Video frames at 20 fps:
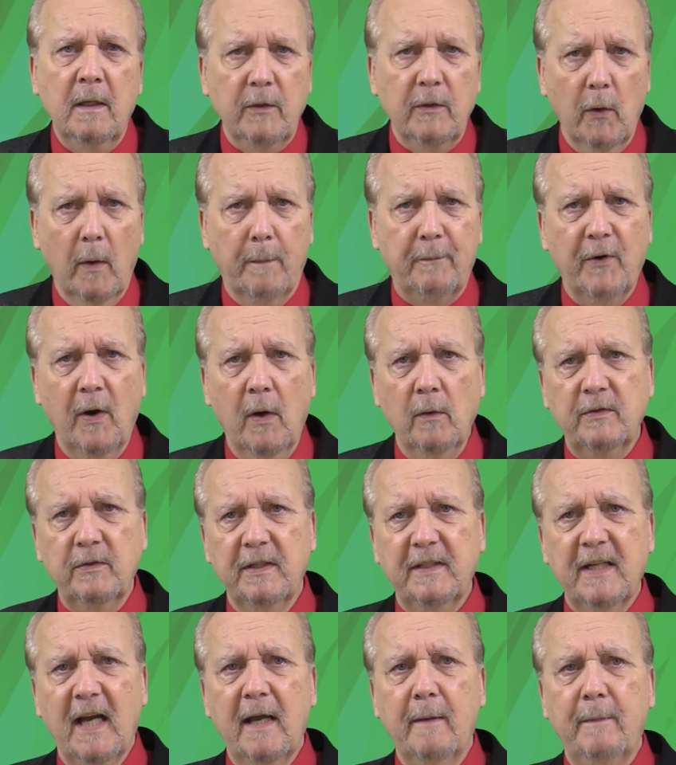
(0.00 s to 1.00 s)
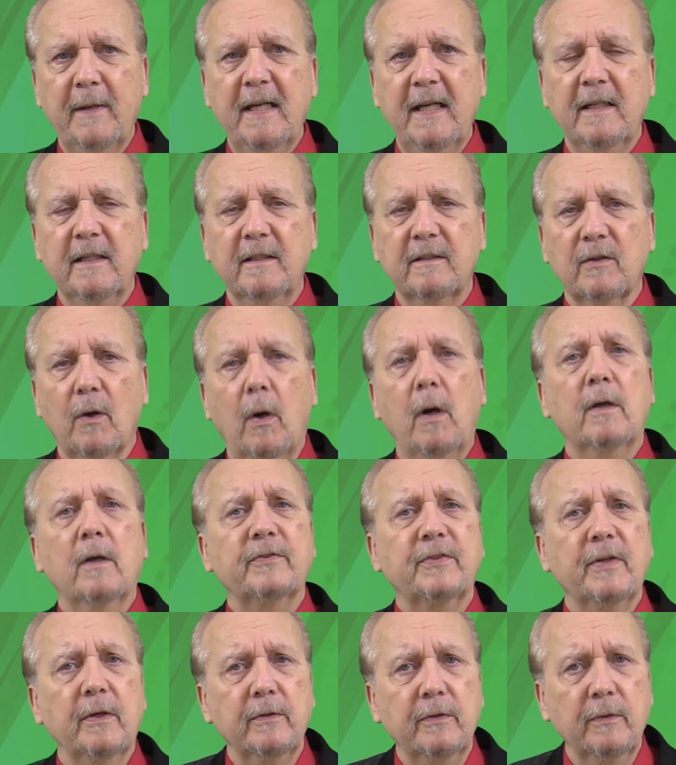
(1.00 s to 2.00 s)
You are prone to diabetes.
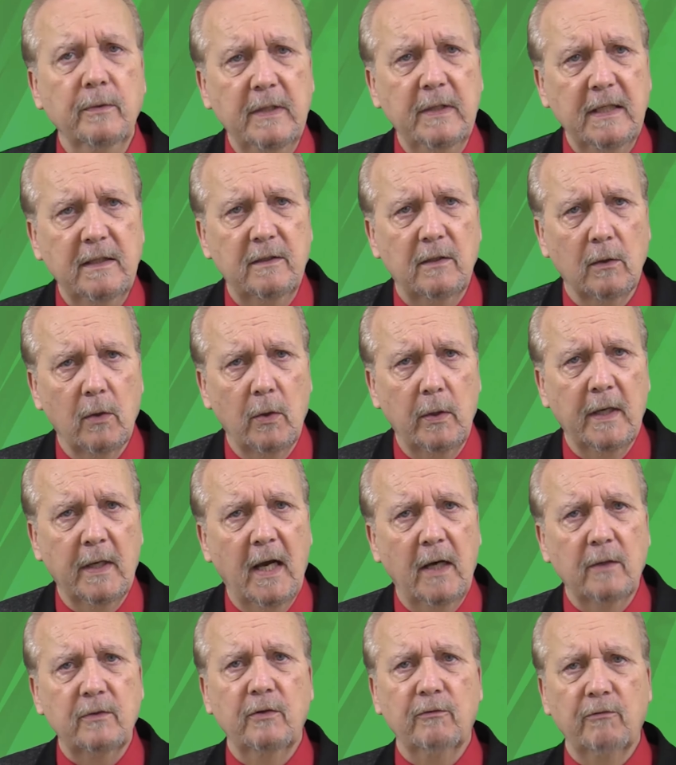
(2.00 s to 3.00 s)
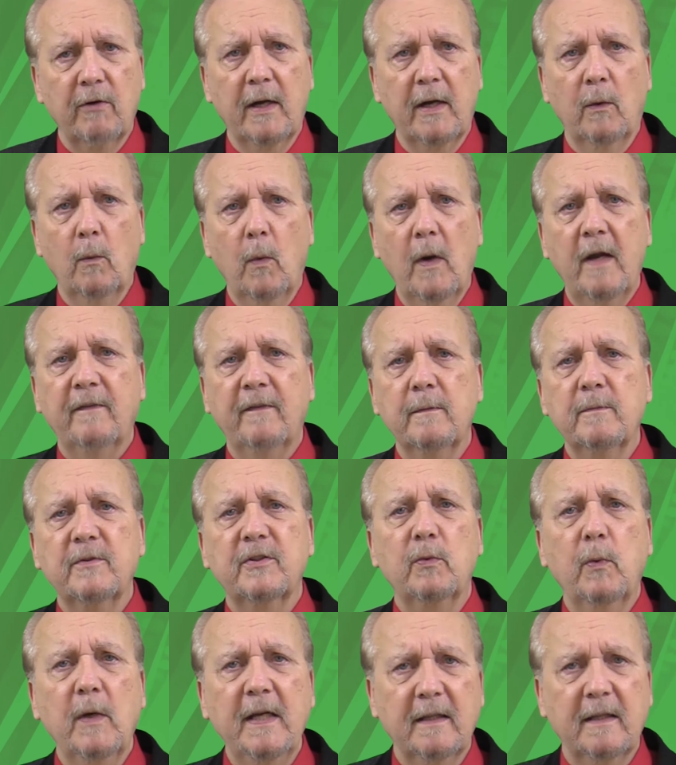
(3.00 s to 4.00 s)
Also, you need to learn how to run away from
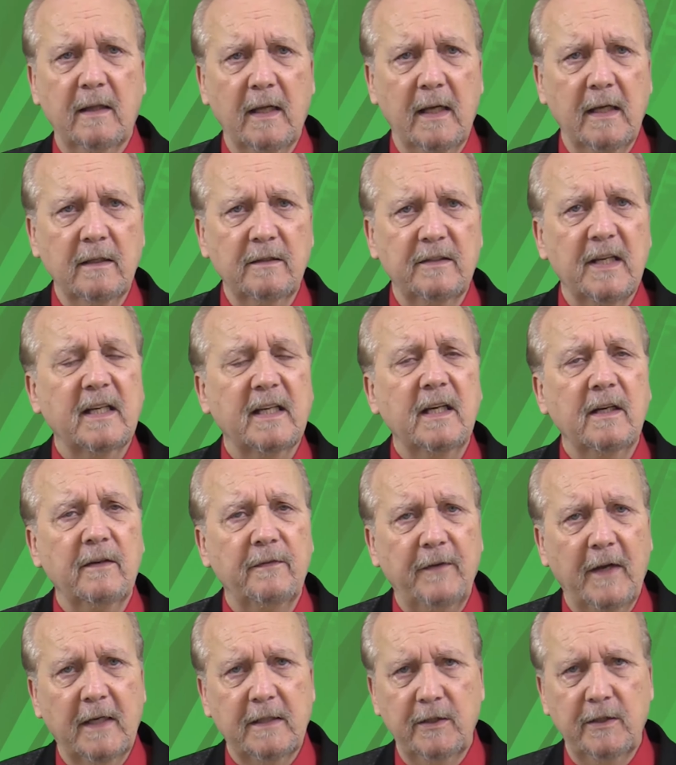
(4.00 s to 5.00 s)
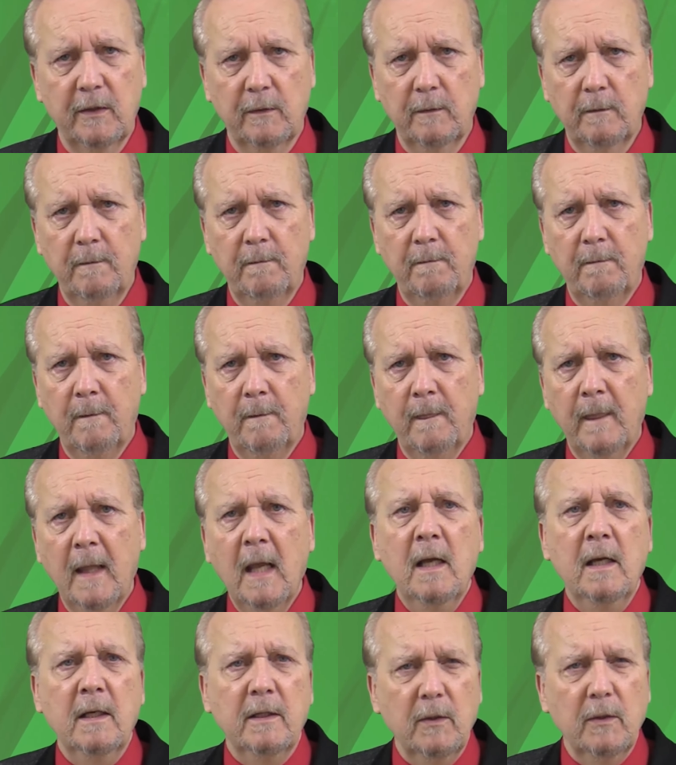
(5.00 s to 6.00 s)
sweet things that can affect you.
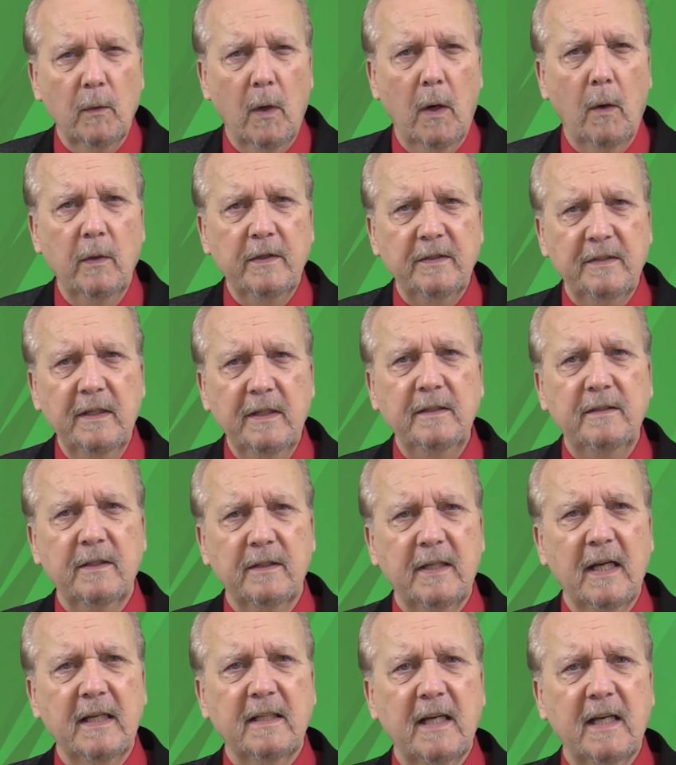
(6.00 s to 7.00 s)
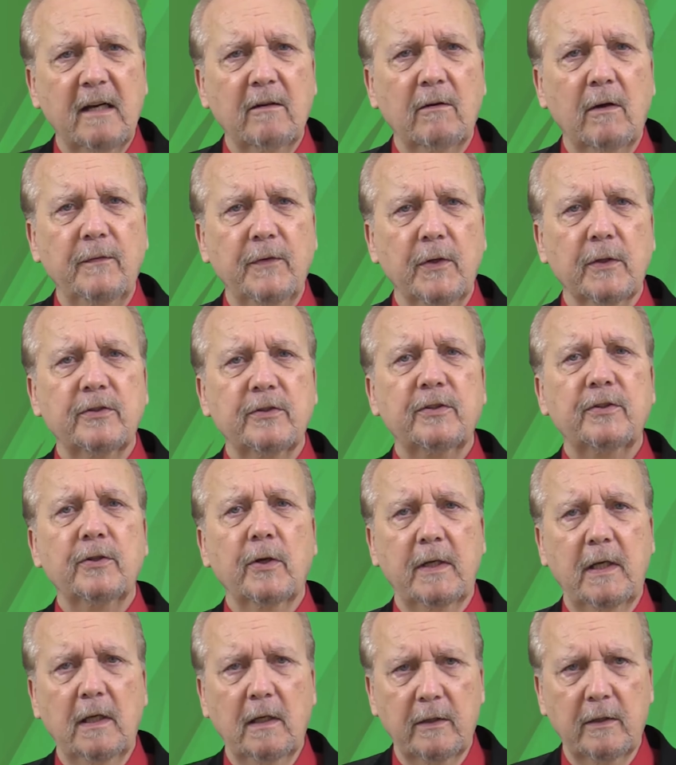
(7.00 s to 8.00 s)
You always need to take care of your
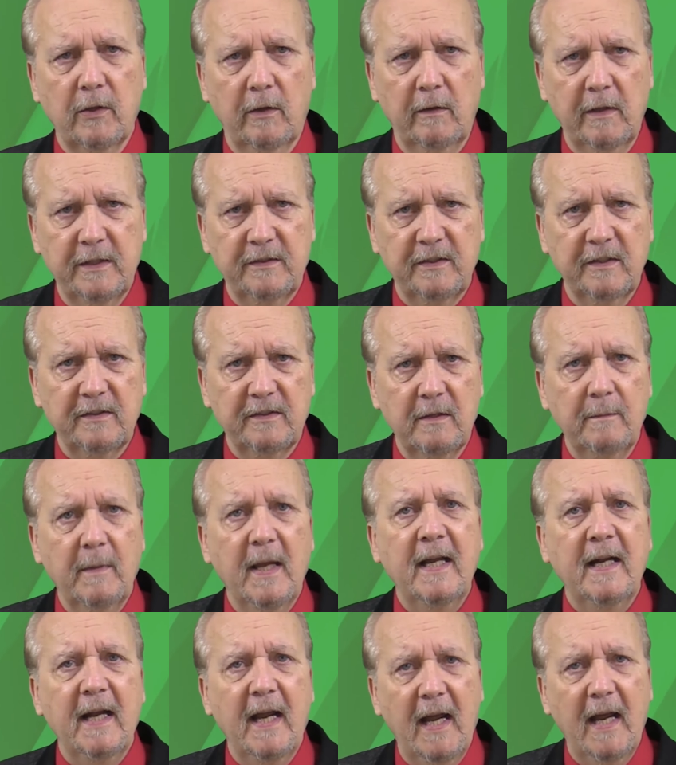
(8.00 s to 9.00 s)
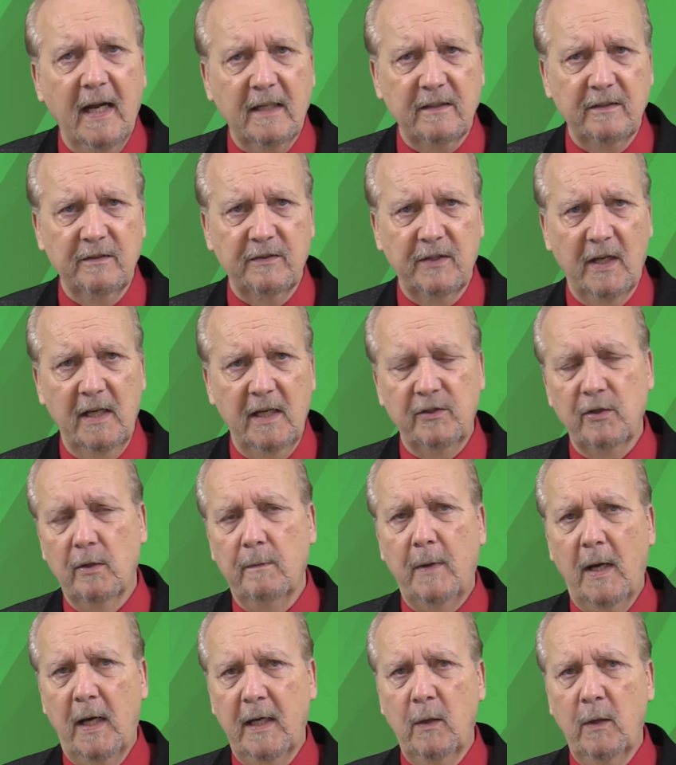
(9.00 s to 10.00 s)
circulatory system and exercise your
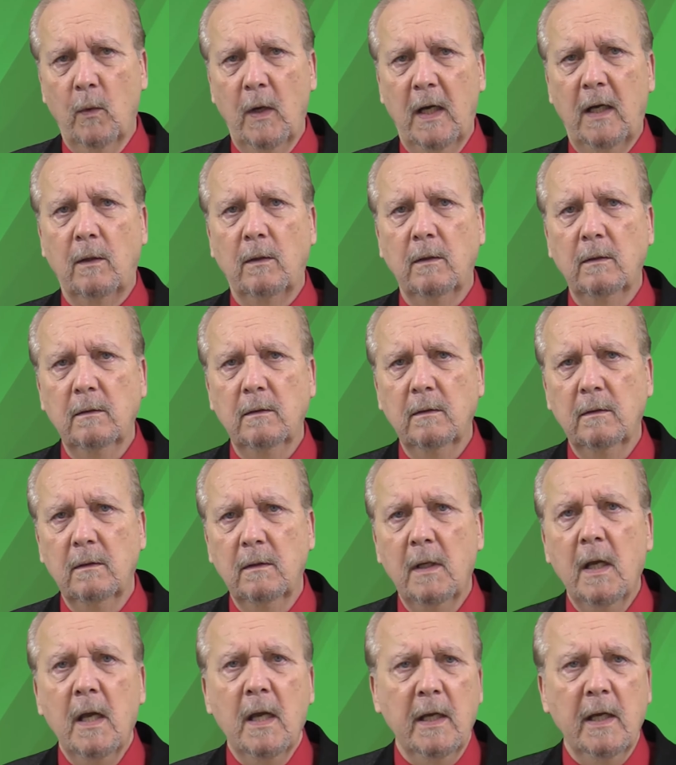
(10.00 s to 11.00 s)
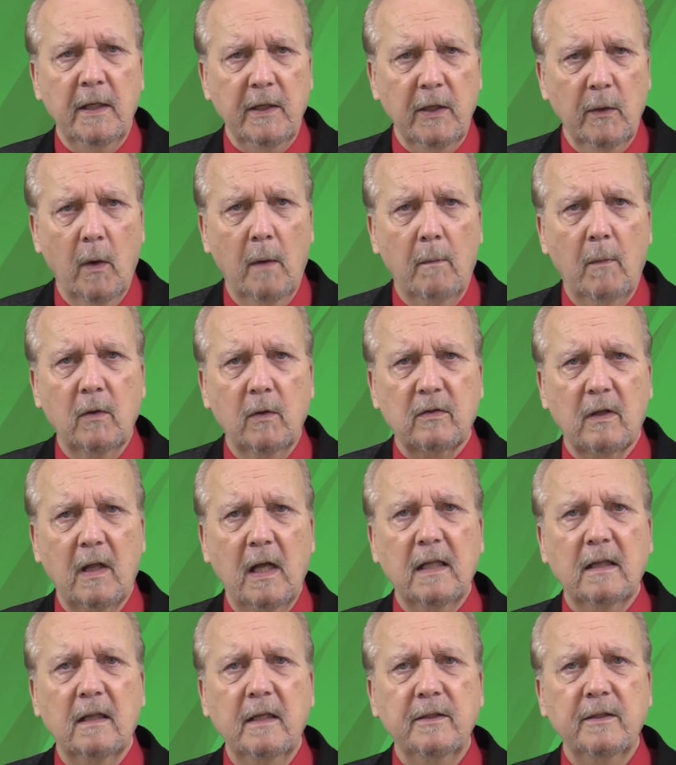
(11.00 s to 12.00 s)
body well. You are most
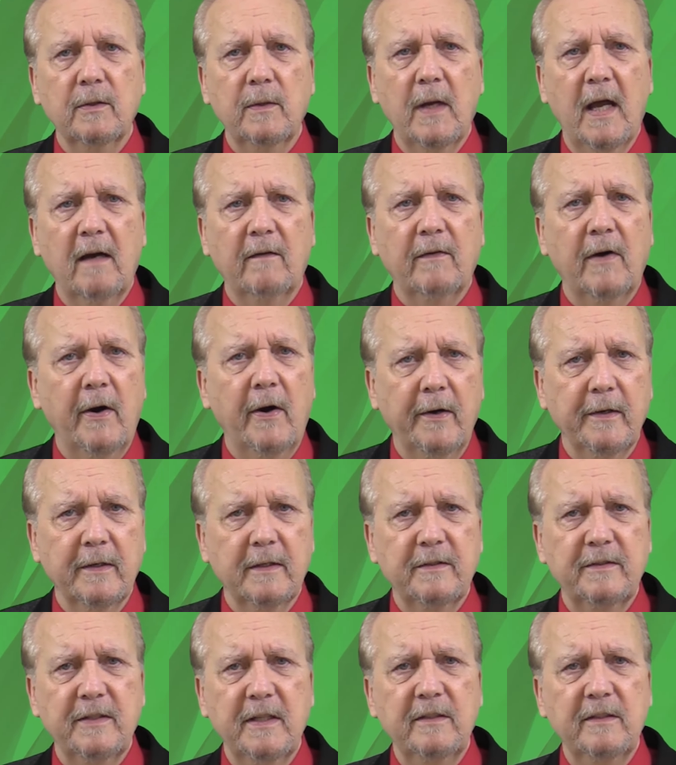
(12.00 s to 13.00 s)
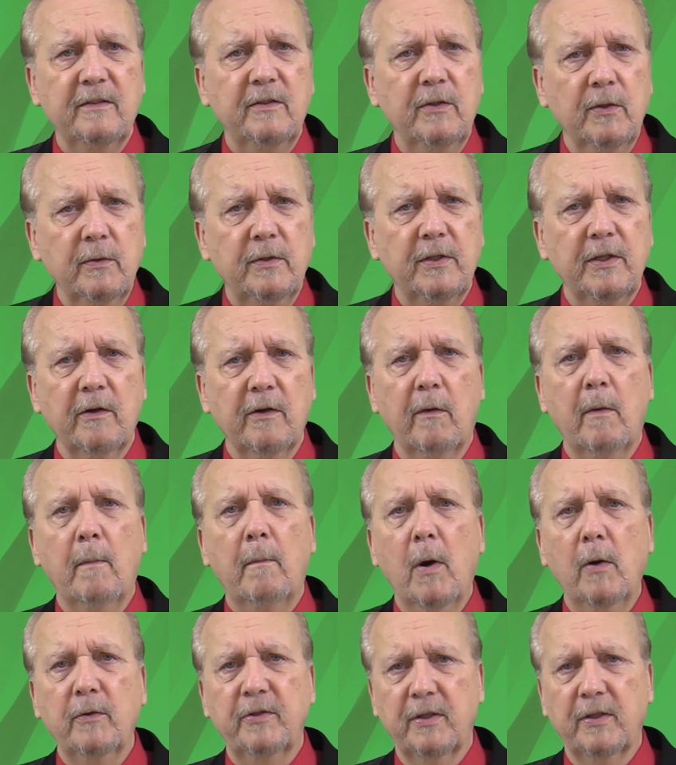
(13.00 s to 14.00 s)
likely to have heart disease due to your
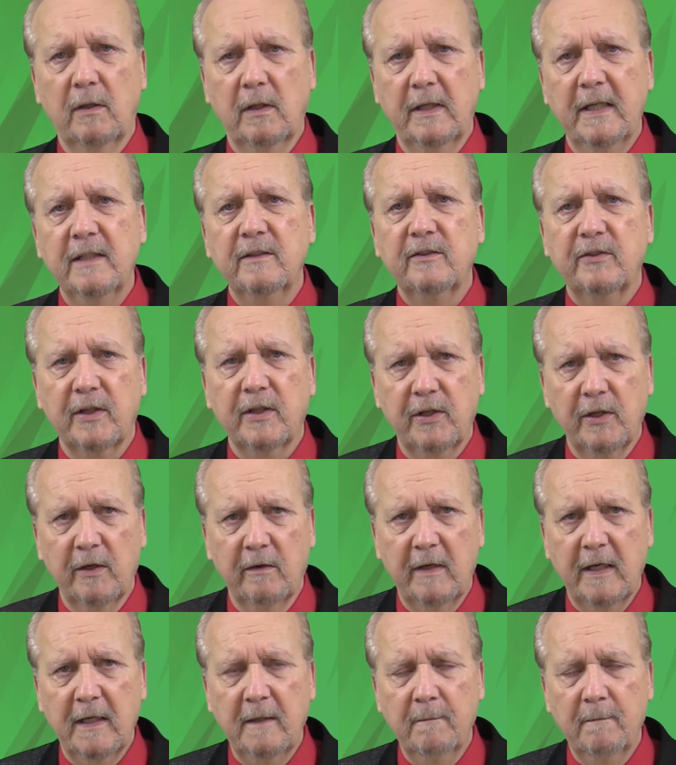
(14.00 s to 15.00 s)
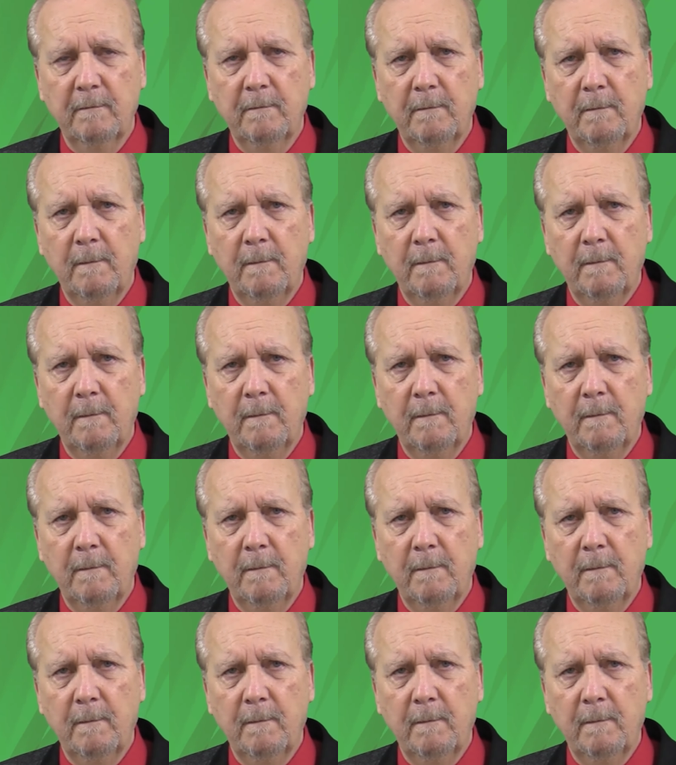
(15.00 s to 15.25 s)
emotional insecurity.